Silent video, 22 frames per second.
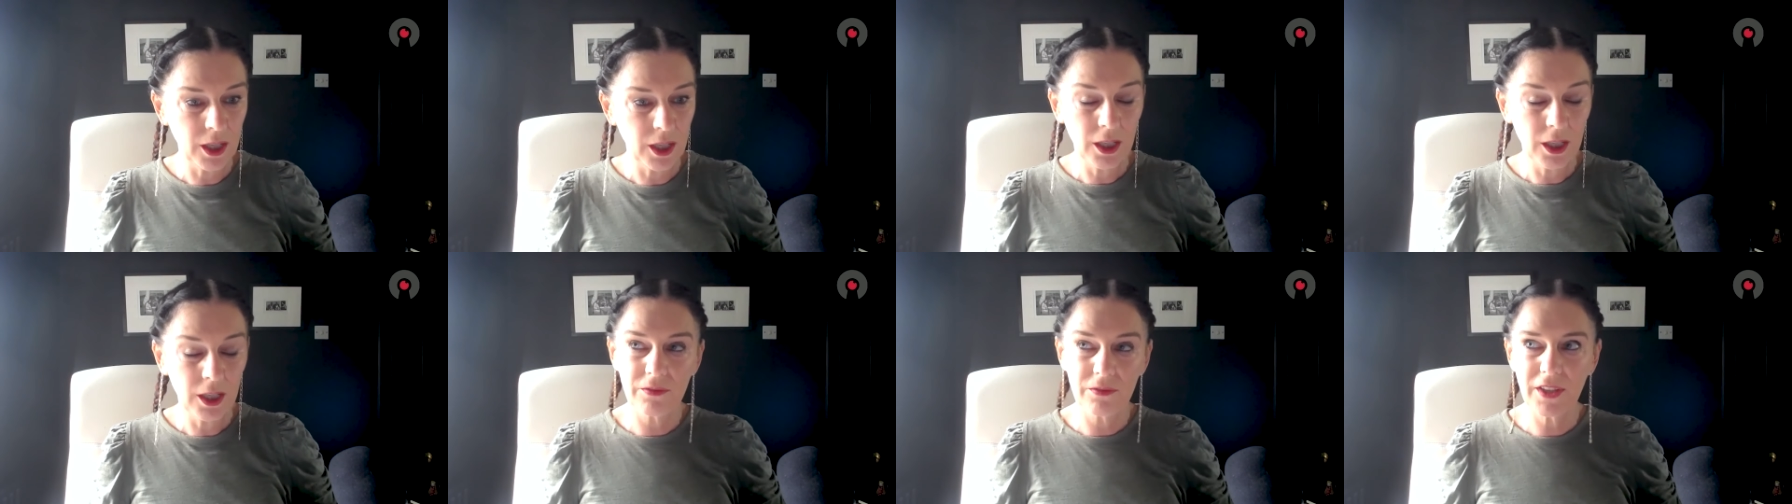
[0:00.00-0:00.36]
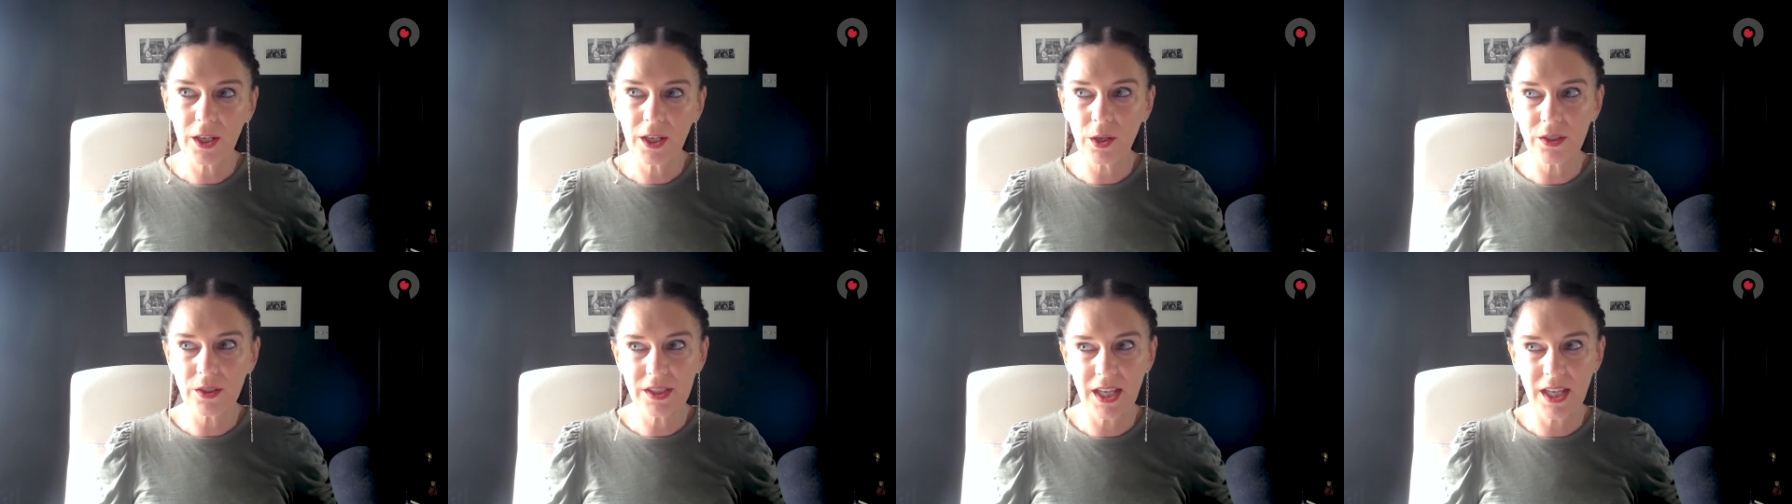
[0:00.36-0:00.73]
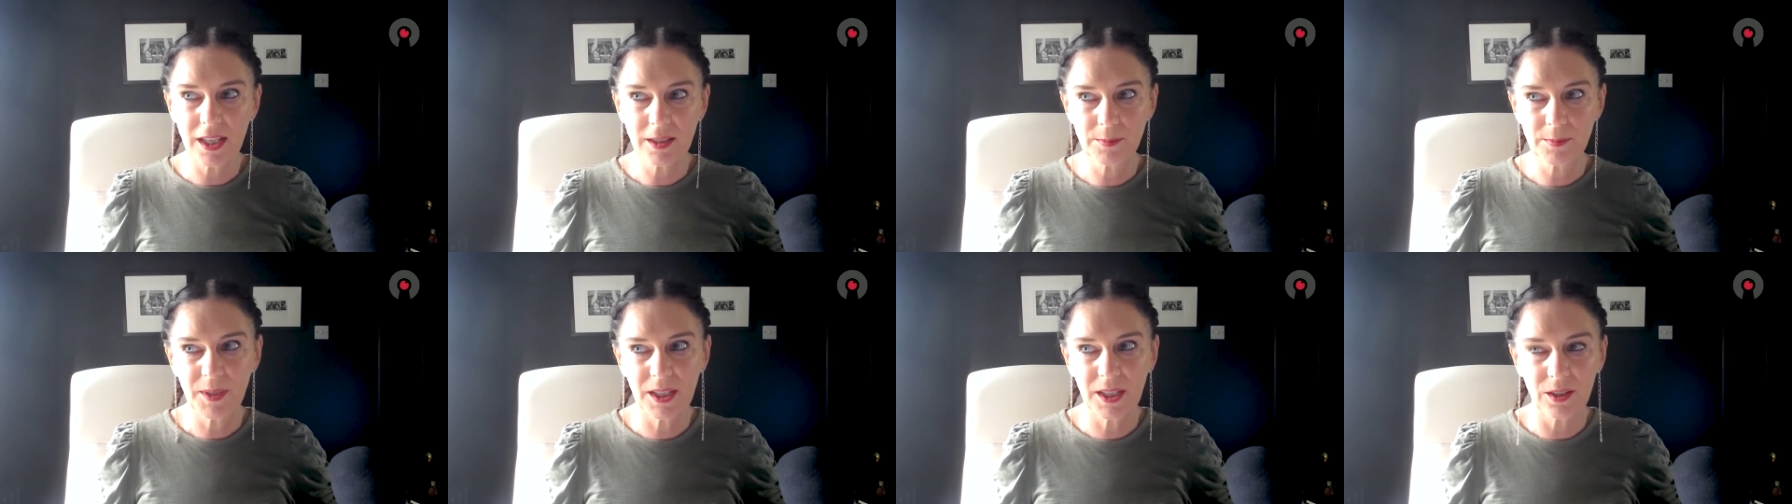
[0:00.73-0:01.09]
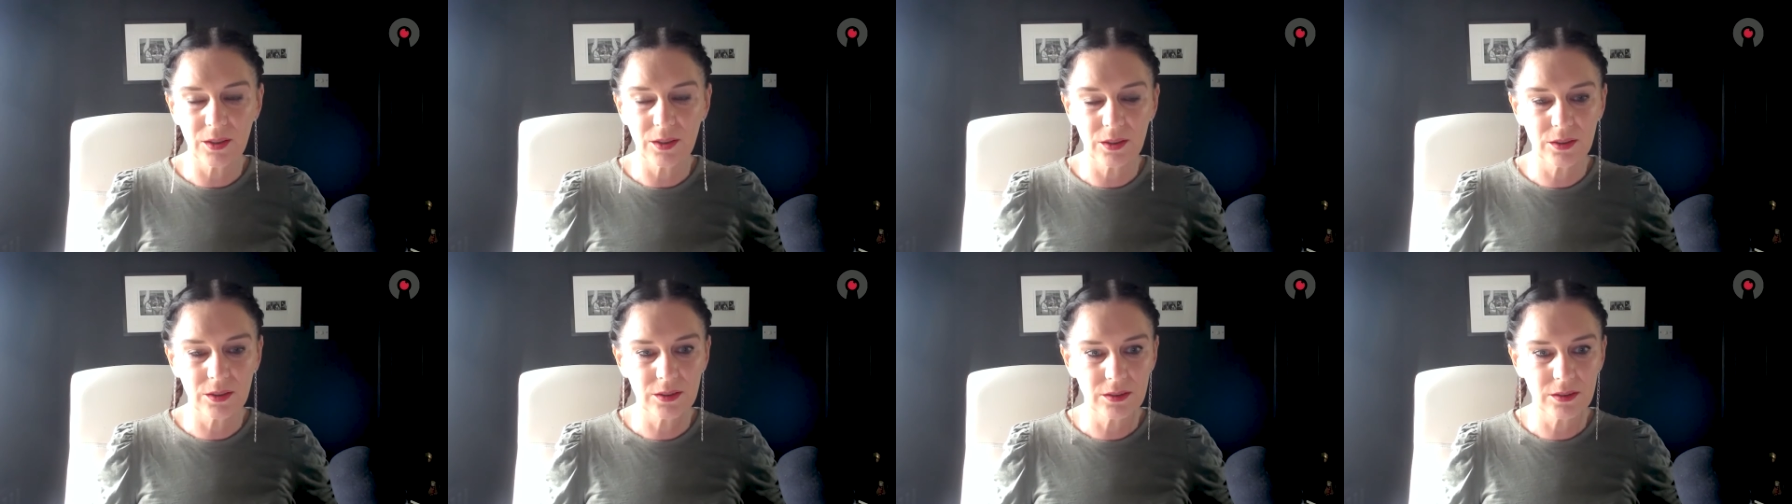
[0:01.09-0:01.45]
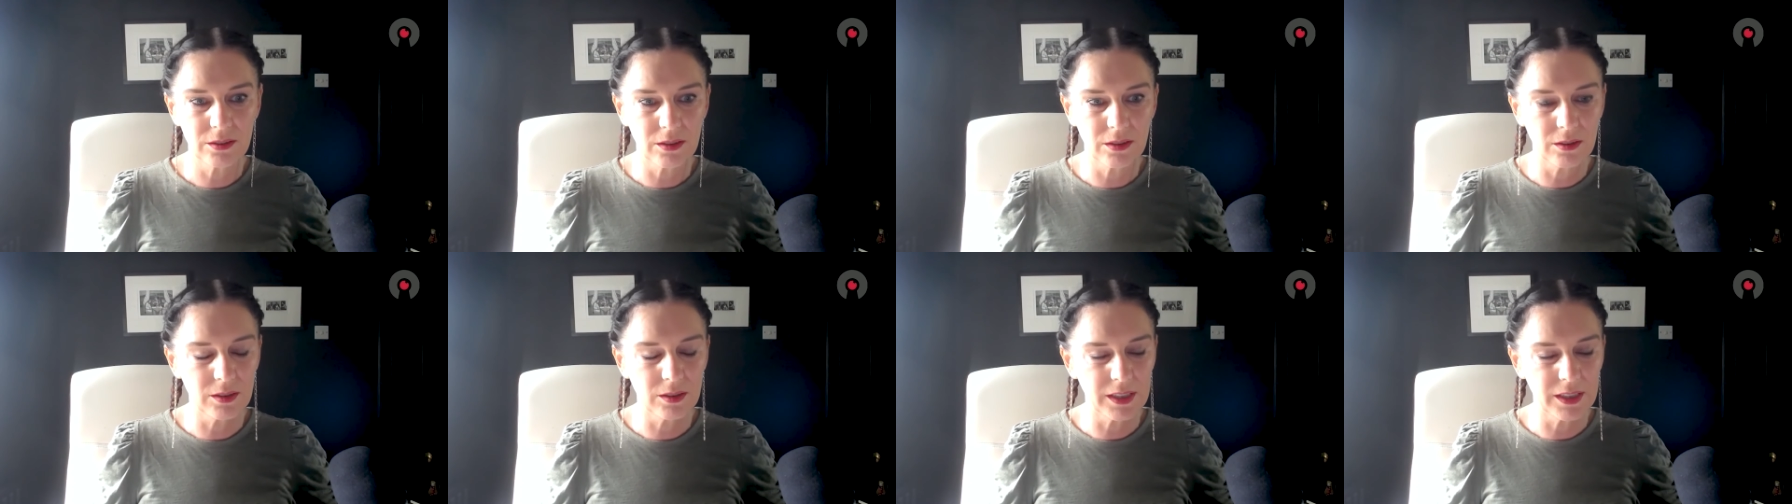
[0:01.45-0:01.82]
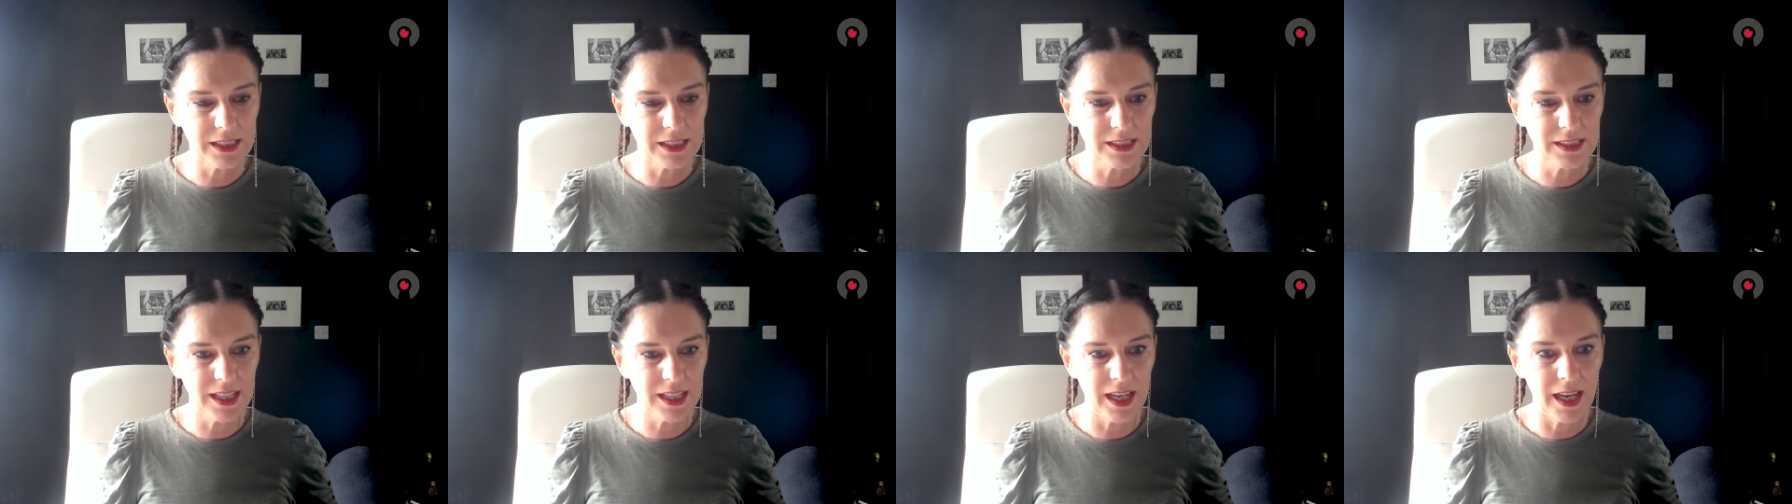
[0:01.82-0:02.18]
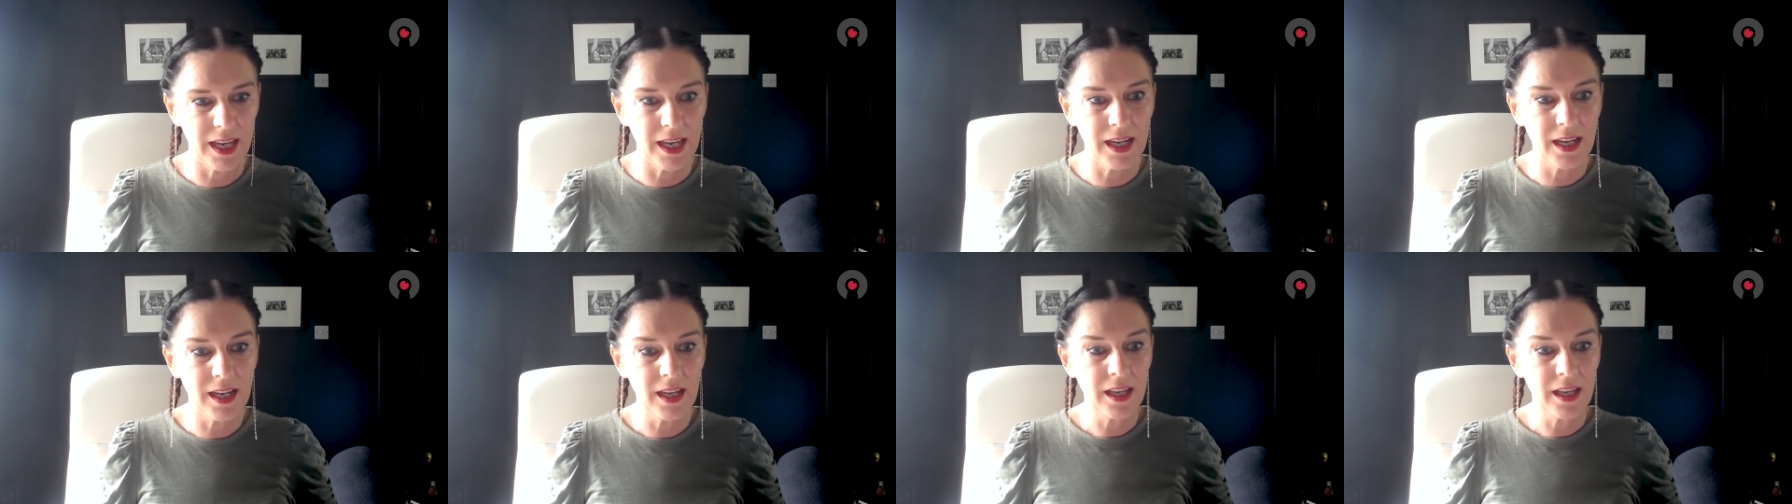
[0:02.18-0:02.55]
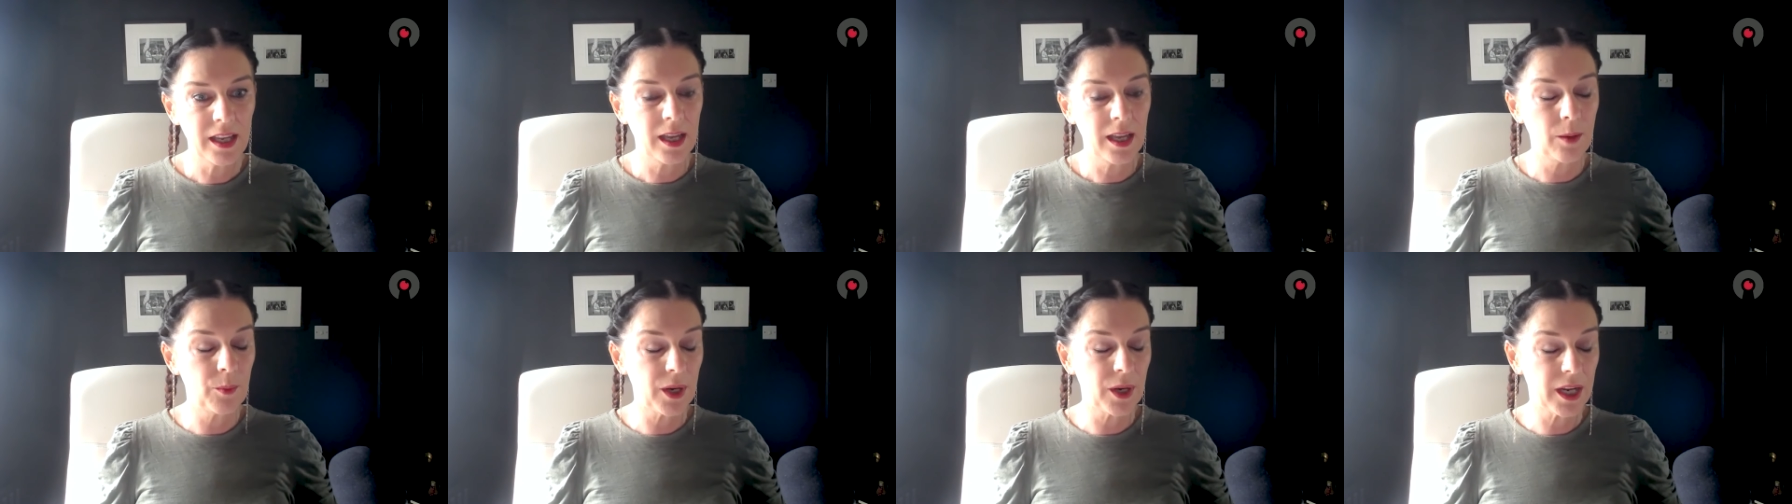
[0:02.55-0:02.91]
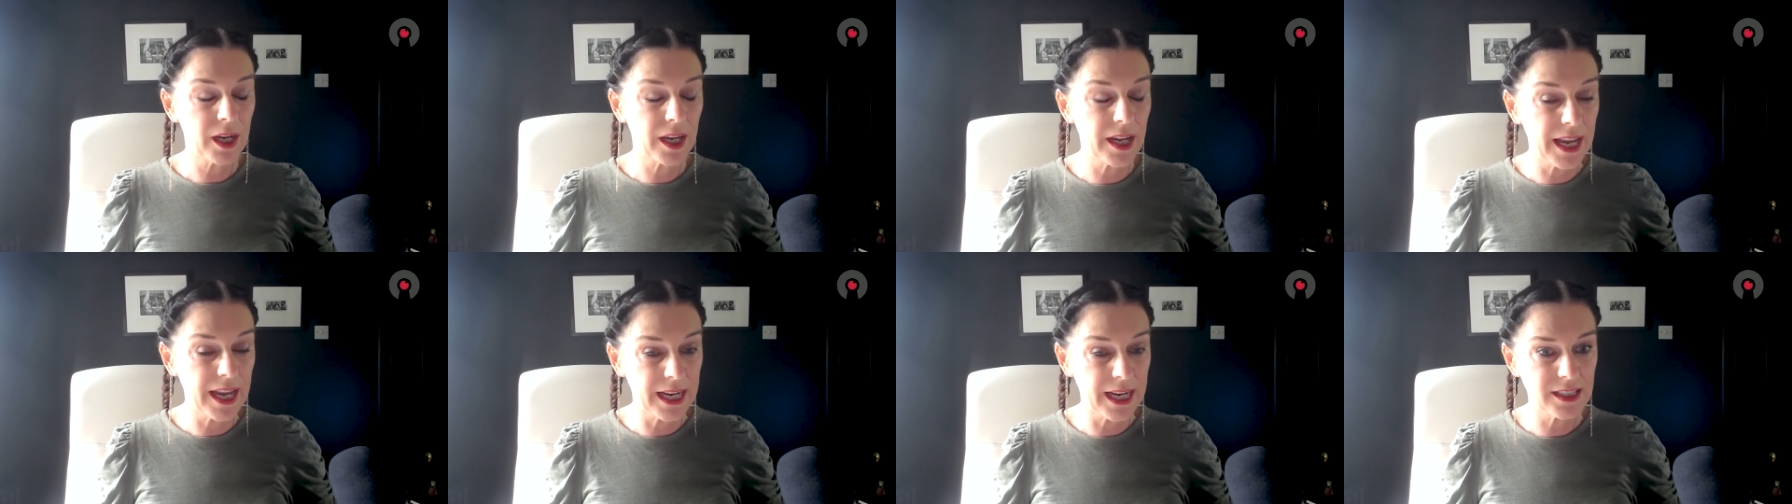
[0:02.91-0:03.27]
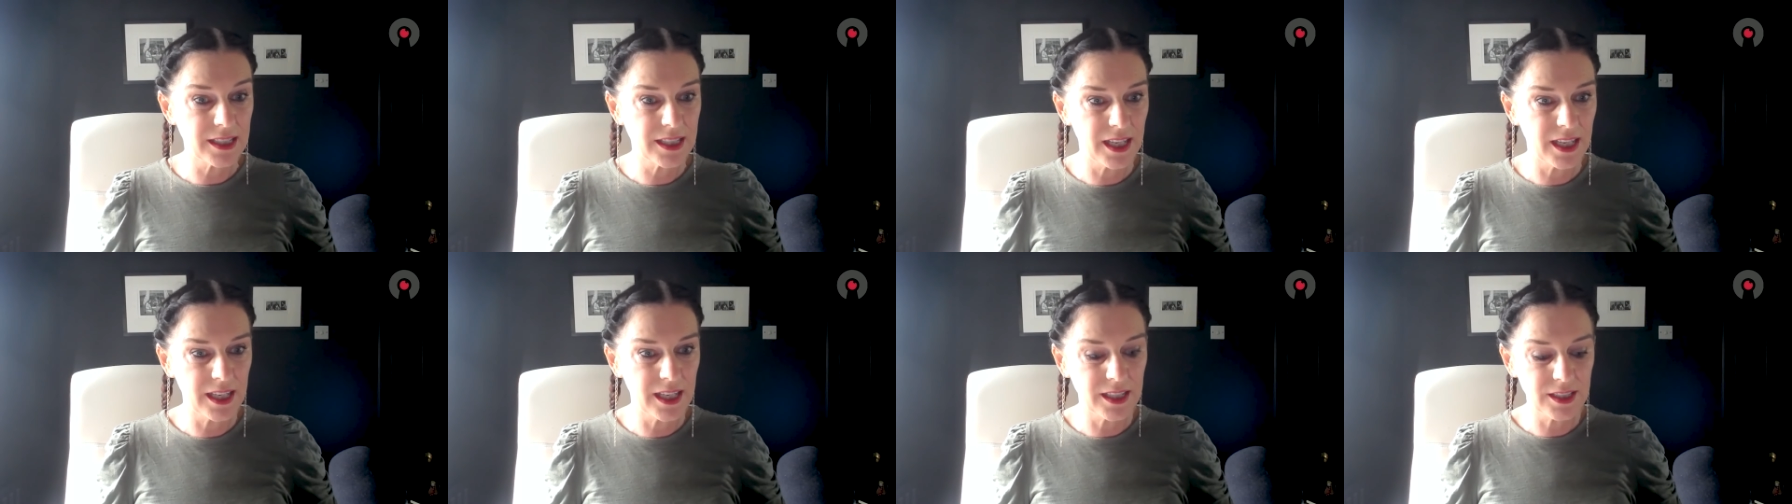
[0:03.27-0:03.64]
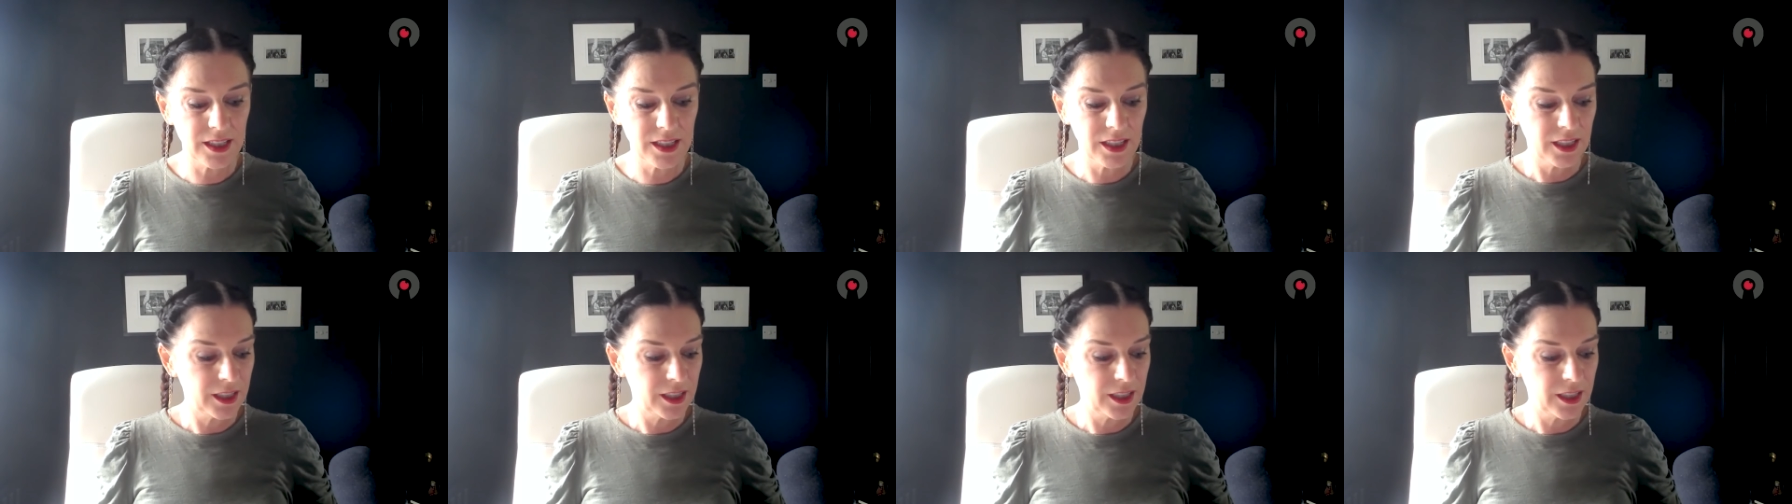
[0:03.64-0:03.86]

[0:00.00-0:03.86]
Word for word: if they contact me on on LinkedIn and we're connected,